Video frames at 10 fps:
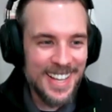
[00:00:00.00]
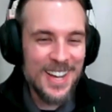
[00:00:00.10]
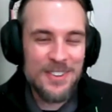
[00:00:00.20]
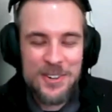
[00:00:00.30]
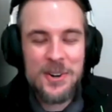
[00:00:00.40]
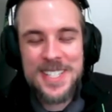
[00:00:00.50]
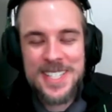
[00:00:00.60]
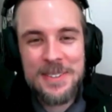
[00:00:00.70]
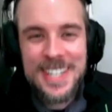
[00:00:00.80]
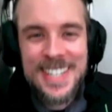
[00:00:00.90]
of
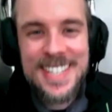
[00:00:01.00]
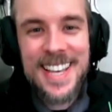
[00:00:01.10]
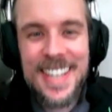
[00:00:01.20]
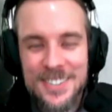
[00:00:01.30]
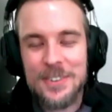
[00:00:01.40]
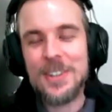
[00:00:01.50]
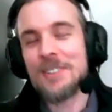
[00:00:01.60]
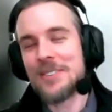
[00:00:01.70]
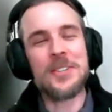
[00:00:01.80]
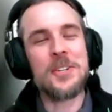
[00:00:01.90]
course I'm going to say,
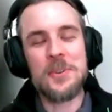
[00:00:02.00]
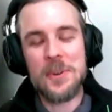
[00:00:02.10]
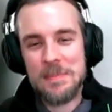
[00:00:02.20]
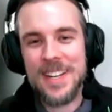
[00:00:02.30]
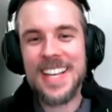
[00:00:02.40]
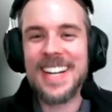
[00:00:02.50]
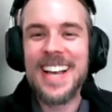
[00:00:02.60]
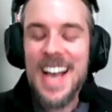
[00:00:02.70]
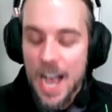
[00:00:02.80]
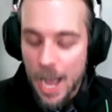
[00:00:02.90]
well, for sure, but
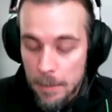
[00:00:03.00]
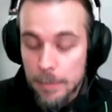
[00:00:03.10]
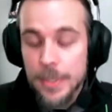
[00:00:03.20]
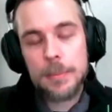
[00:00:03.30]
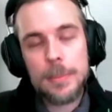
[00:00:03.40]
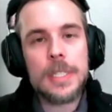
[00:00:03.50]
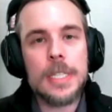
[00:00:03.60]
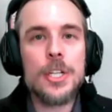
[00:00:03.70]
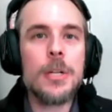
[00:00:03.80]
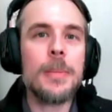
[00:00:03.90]

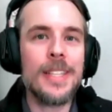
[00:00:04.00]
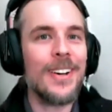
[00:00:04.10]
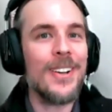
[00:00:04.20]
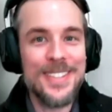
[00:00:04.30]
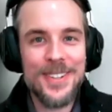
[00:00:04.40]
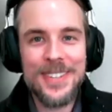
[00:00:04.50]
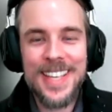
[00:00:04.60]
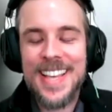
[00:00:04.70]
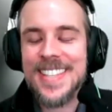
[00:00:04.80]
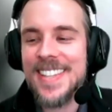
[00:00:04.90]
legitimately also
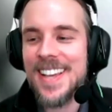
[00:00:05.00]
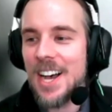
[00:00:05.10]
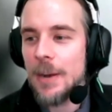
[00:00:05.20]
yes.